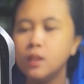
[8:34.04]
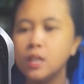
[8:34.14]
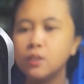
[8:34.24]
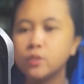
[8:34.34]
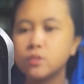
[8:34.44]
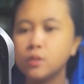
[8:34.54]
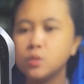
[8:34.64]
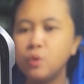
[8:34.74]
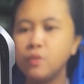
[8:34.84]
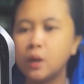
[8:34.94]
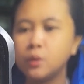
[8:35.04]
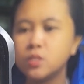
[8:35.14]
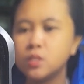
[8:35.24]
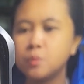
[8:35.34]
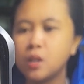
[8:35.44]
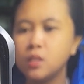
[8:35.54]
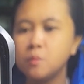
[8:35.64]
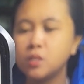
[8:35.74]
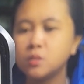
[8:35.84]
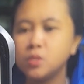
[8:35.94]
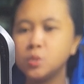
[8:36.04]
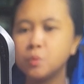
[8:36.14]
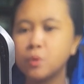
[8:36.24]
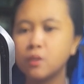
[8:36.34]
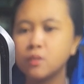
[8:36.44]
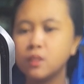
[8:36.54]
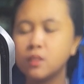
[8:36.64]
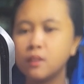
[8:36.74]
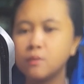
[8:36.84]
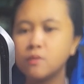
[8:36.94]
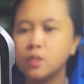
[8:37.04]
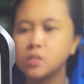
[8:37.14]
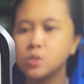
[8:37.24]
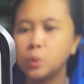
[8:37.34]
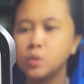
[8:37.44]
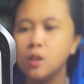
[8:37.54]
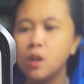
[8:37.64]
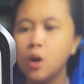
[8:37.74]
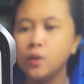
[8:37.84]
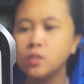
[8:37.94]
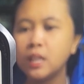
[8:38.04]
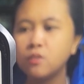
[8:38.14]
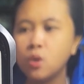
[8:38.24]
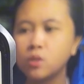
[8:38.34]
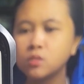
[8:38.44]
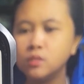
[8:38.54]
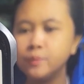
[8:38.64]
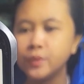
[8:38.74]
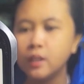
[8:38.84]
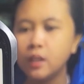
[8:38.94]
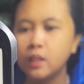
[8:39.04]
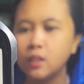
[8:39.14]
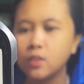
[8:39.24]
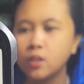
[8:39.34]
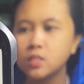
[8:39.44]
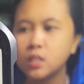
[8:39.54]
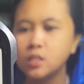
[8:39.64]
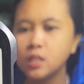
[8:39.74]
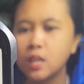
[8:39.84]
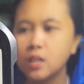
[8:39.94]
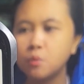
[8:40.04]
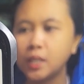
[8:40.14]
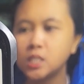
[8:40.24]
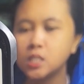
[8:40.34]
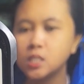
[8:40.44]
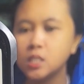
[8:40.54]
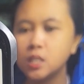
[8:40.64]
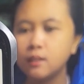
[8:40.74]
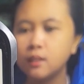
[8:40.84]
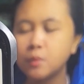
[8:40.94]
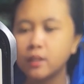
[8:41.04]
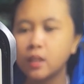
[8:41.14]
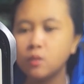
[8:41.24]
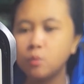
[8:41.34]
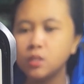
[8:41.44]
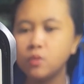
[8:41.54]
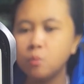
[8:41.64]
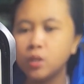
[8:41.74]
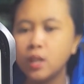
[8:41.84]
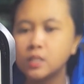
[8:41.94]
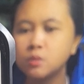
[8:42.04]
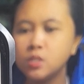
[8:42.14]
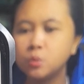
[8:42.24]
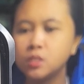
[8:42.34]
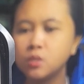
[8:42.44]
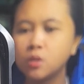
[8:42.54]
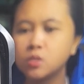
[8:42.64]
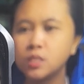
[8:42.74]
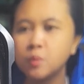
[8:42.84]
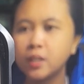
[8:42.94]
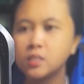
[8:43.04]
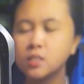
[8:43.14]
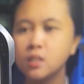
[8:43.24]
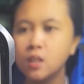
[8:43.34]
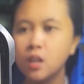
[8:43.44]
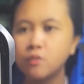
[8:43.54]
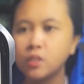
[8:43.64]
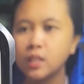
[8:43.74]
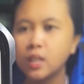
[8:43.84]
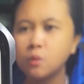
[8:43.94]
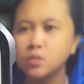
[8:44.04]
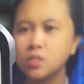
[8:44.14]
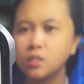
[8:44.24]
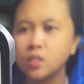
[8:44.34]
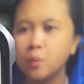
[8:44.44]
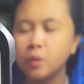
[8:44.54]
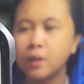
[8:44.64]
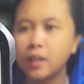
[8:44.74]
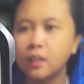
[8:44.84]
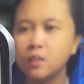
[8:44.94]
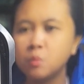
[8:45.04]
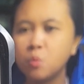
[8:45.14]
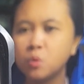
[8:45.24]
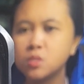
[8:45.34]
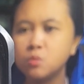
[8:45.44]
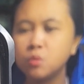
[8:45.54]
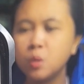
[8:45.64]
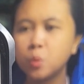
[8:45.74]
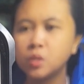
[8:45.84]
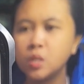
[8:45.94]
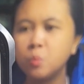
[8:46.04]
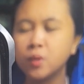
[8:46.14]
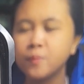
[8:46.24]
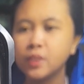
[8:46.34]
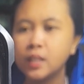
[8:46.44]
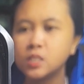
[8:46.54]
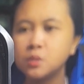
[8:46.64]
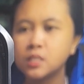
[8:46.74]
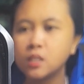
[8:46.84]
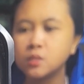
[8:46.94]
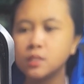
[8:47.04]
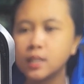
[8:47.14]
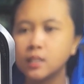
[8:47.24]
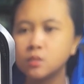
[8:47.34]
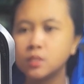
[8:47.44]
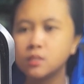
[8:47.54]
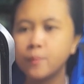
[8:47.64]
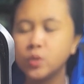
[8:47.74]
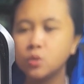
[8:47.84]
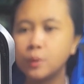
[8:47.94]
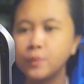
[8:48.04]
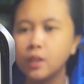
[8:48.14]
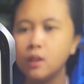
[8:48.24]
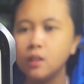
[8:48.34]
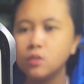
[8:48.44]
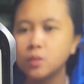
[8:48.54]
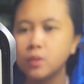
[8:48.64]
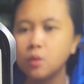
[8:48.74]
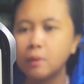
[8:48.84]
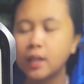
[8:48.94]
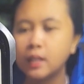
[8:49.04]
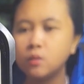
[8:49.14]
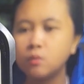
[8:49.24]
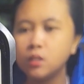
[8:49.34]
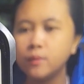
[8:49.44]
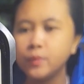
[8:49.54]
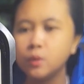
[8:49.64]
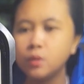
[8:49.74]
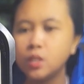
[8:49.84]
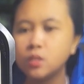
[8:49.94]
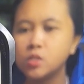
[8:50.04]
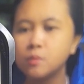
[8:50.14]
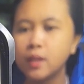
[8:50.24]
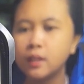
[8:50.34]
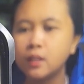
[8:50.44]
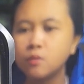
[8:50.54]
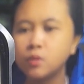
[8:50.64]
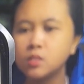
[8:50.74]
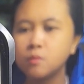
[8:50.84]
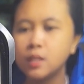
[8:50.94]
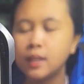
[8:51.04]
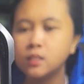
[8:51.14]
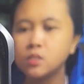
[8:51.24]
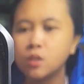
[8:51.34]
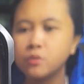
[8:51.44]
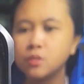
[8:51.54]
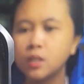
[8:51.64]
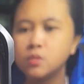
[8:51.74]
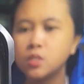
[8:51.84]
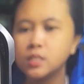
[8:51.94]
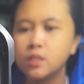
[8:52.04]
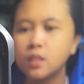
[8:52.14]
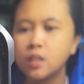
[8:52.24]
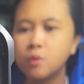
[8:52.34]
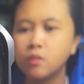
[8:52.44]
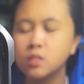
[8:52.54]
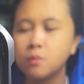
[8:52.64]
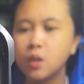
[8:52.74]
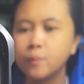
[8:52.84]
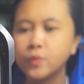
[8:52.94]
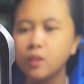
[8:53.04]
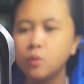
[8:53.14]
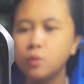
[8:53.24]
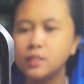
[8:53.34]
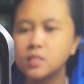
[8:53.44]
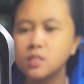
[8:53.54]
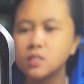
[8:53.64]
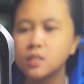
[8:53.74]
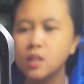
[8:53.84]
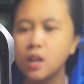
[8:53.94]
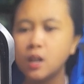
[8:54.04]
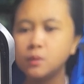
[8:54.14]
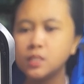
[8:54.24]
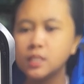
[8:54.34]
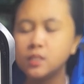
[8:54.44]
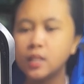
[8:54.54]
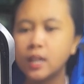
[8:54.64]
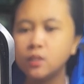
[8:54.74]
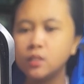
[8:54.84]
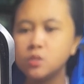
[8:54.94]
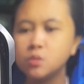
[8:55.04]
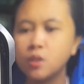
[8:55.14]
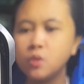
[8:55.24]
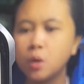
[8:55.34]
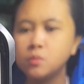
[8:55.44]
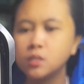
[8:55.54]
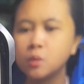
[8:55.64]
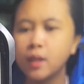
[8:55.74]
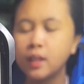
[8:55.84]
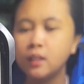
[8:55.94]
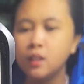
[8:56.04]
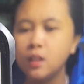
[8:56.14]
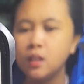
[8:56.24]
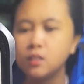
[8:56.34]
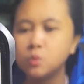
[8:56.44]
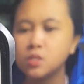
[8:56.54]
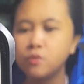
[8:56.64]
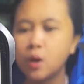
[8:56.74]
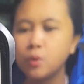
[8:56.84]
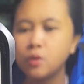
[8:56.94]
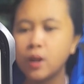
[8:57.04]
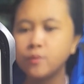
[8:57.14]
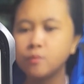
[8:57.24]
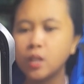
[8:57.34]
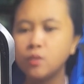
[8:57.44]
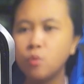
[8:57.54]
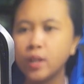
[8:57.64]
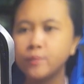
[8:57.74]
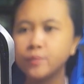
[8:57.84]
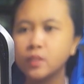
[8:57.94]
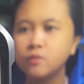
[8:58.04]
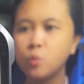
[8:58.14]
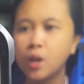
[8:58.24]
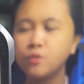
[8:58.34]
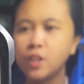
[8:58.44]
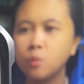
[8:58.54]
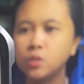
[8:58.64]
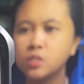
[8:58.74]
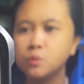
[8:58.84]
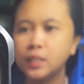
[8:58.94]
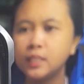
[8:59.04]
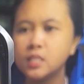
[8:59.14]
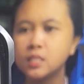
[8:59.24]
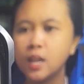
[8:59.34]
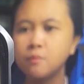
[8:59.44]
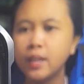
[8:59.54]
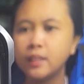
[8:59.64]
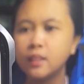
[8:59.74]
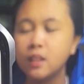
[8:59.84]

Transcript: If I start to move now, it's not impossible to prepare at 5,000 gold on the day of the auction. And a thought suddenly raced in my head. What if Lombardy actually joined the auction in the past? I felt like I was tangled up in my head and my worries grew deeper and deeper. Asterisk, asterisk, asterisk. So, there's something on my head. What? When I touched my head, I felt something light and soft. I'm seriously thinking about something. What is this? I was a little annoyed and took off the object on my head, and it was a flower crown made of white wildflowers. What is? I made it.